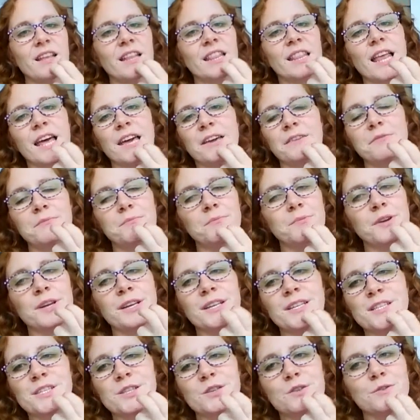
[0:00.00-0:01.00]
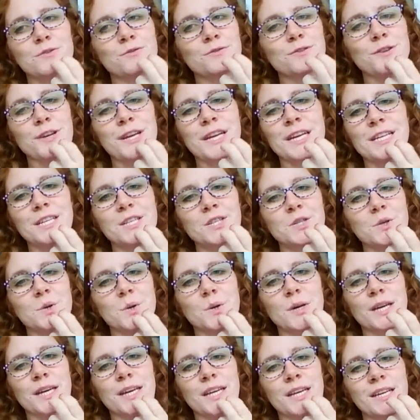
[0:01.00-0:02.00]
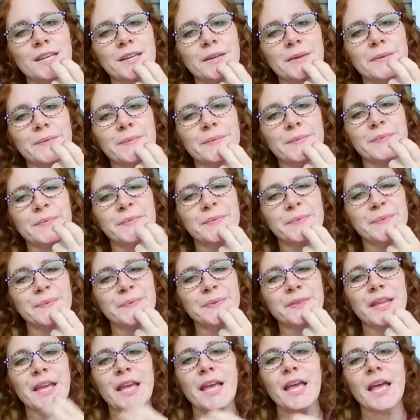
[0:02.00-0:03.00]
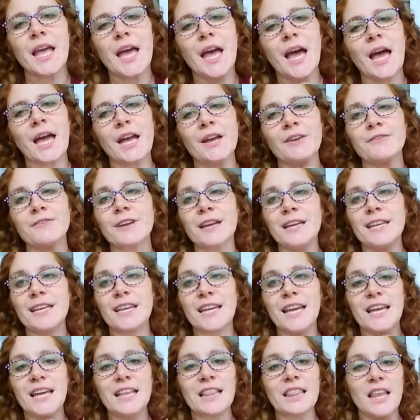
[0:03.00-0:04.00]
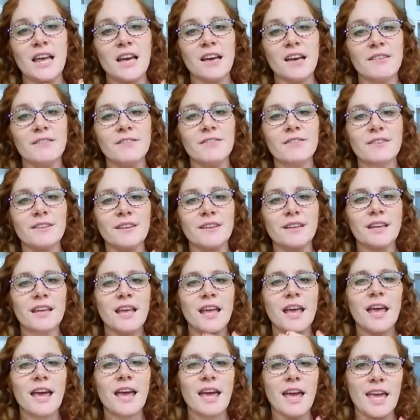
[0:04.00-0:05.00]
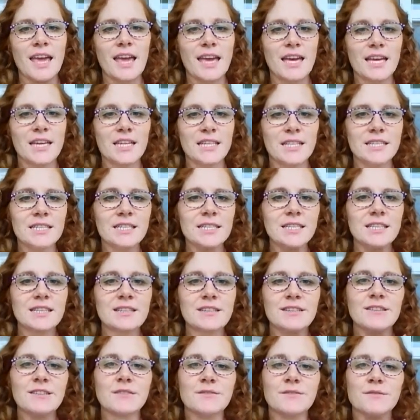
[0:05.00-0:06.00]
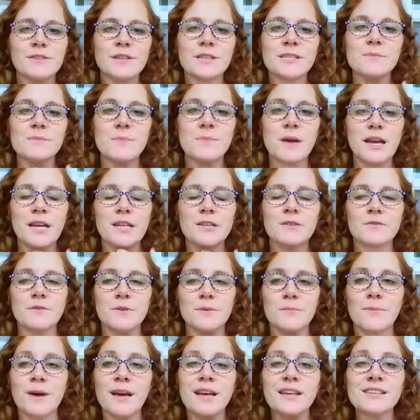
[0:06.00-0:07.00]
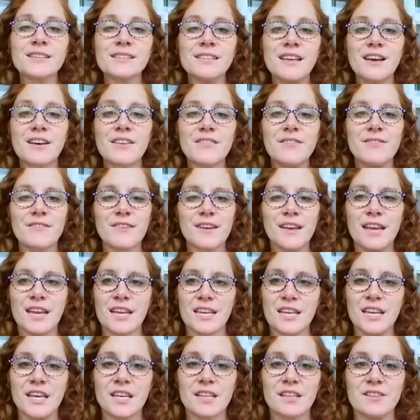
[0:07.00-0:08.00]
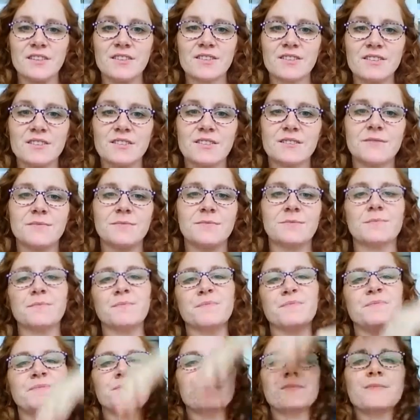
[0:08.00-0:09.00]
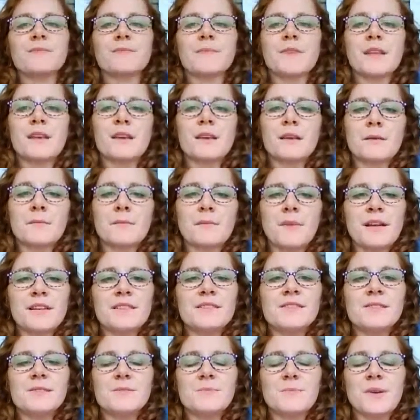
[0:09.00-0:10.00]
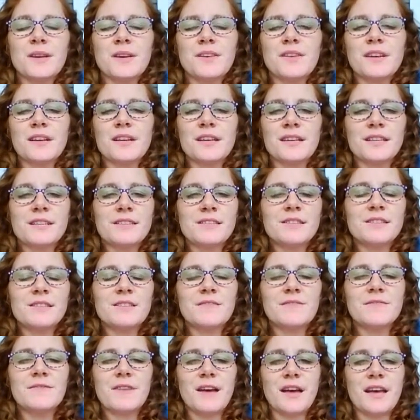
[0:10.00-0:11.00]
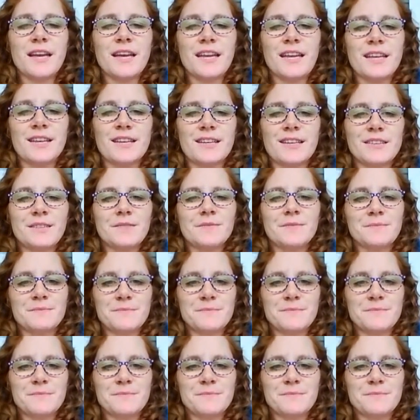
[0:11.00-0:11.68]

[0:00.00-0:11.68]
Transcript: Life brings great joy. I radiate love and respect for myself and others. My spirit is divine.